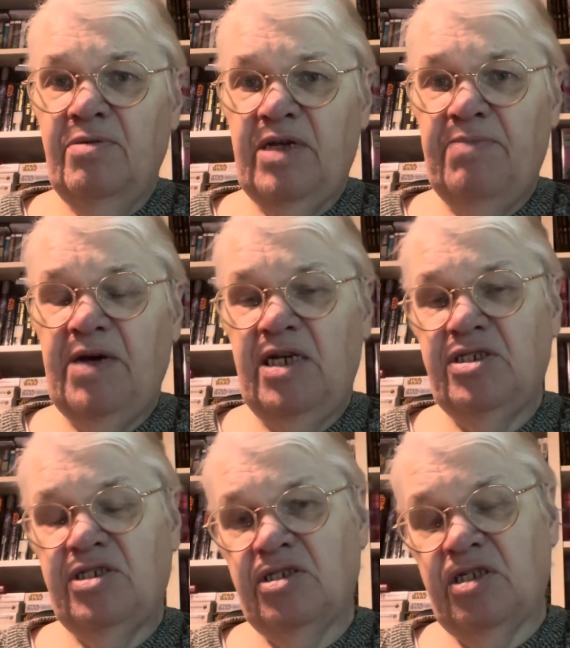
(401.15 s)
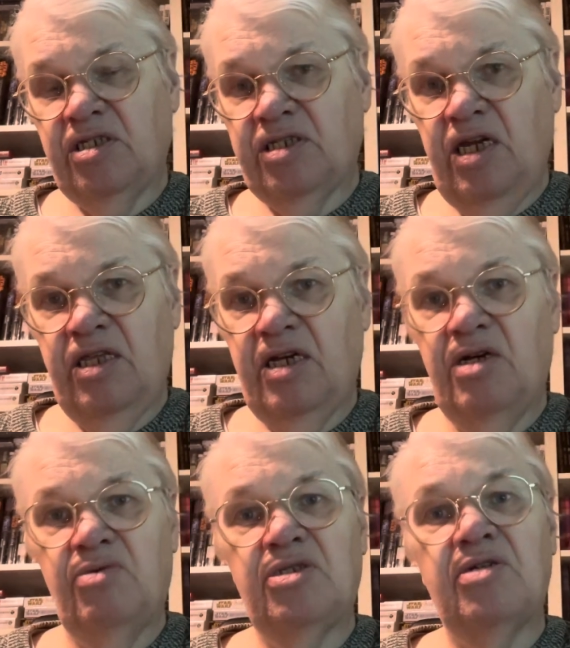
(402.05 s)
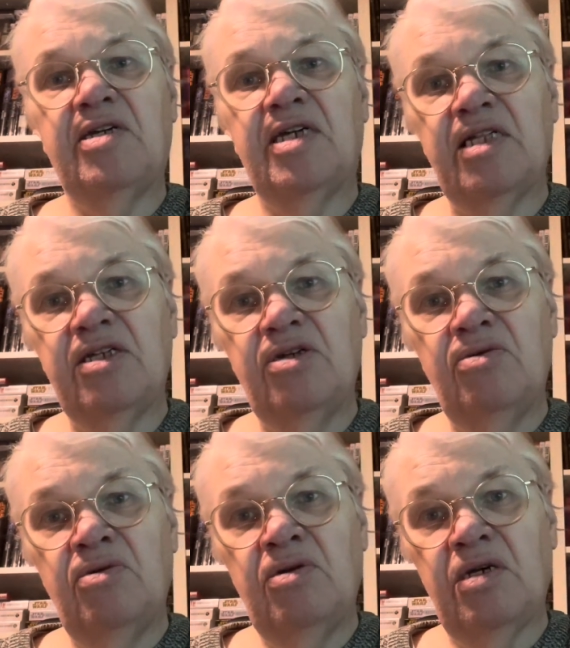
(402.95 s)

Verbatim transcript: many patients that say they're going to kill you,